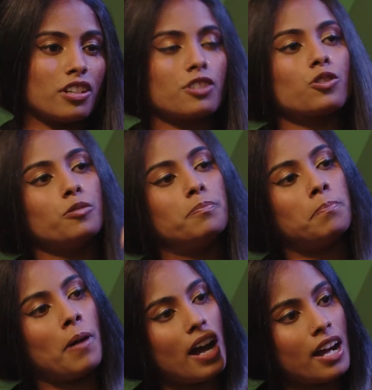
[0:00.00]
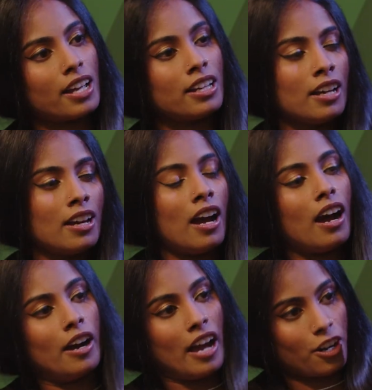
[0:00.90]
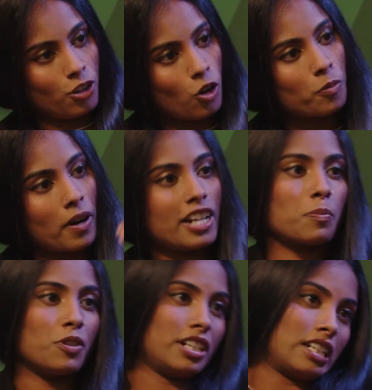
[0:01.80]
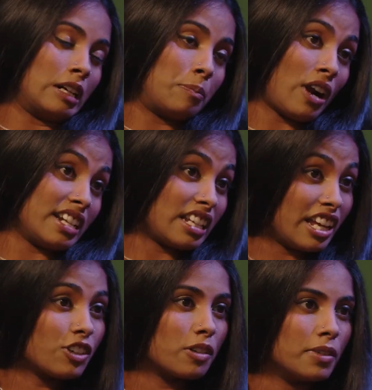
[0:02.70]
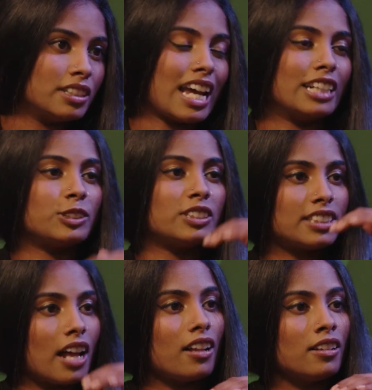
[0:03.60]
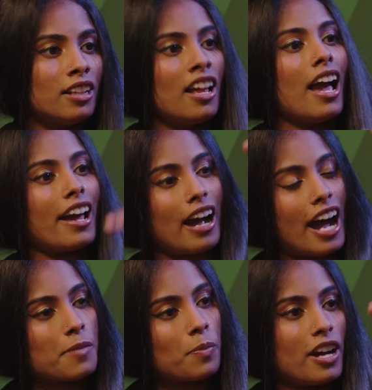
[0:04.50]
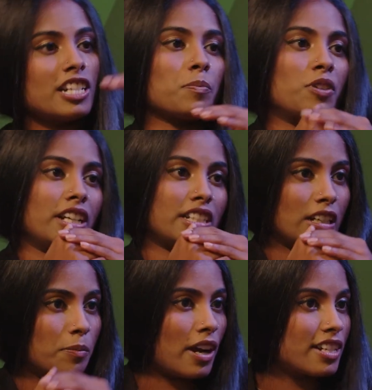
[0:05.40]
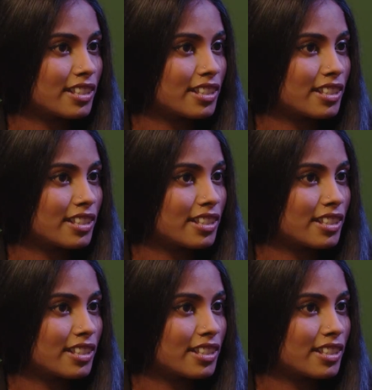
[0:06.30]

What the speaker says: is to buy at a low price, predicting a price increment, and to sell at a high price, predicting a price